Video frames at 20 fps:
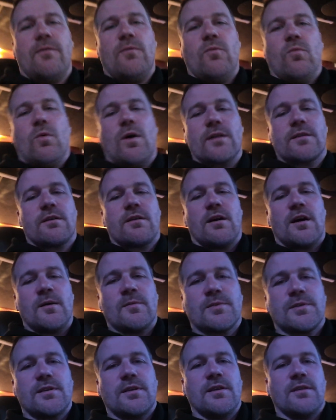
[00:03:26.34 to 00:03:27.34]
what
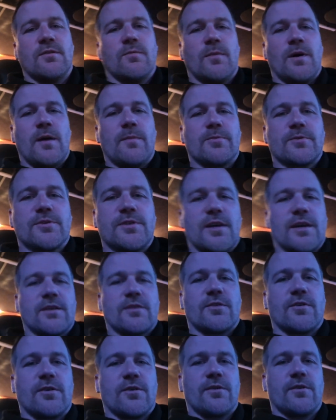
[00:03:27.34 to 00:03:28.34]
comes into my
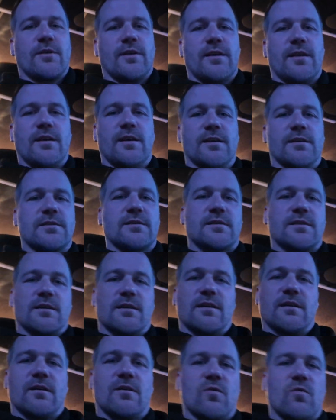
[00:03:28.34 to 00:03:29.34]
projector is
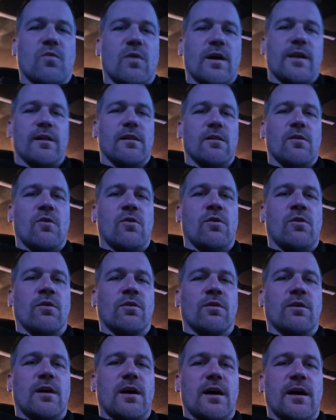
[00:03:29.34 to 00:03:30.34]
quite a
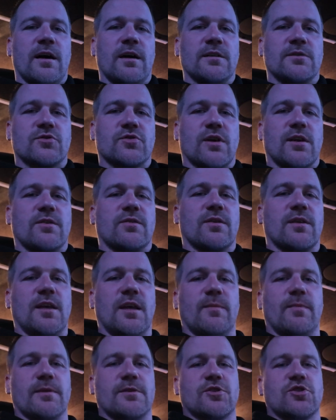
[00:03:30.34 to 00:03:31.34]
long. I tried to
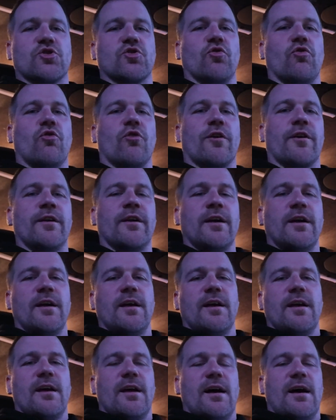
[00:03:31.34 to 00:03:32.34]
keep it short,
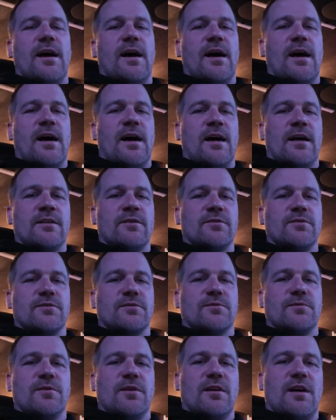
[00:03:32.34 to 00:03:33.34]
and
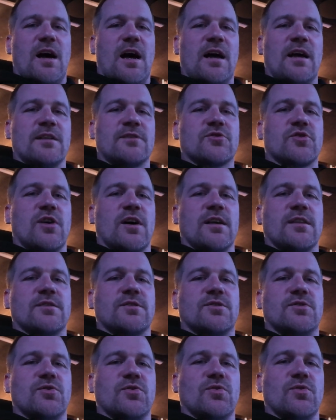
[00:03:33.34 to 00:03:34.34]
I
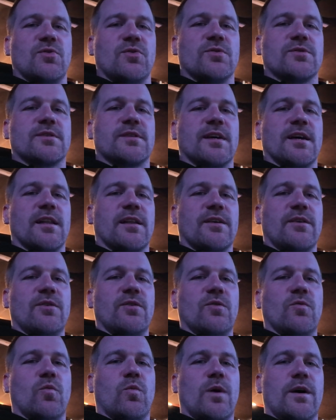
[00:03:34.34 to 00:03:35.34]
tried to tell
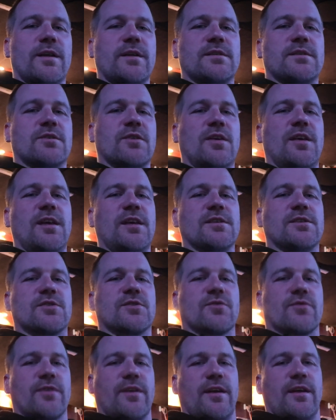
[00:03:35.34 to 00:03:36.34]
you what is the
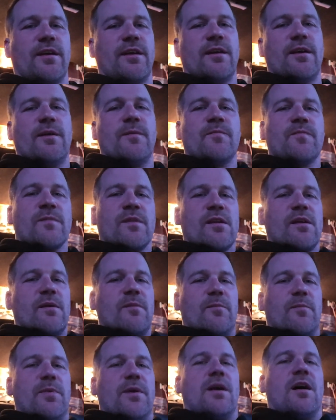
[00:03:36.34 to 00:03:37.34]
history
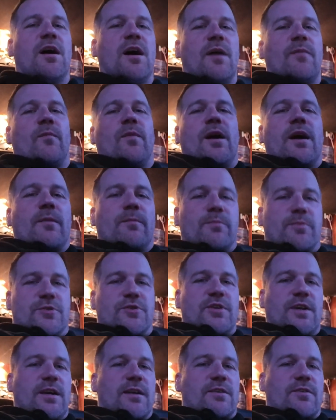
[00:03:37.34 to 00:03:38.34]
behind my
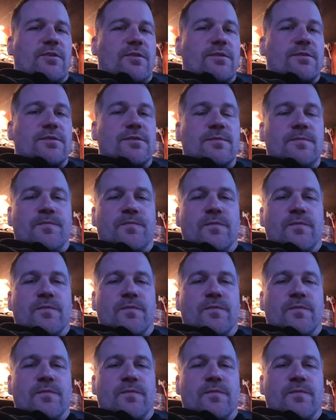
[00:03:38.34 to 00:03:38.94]
projectors.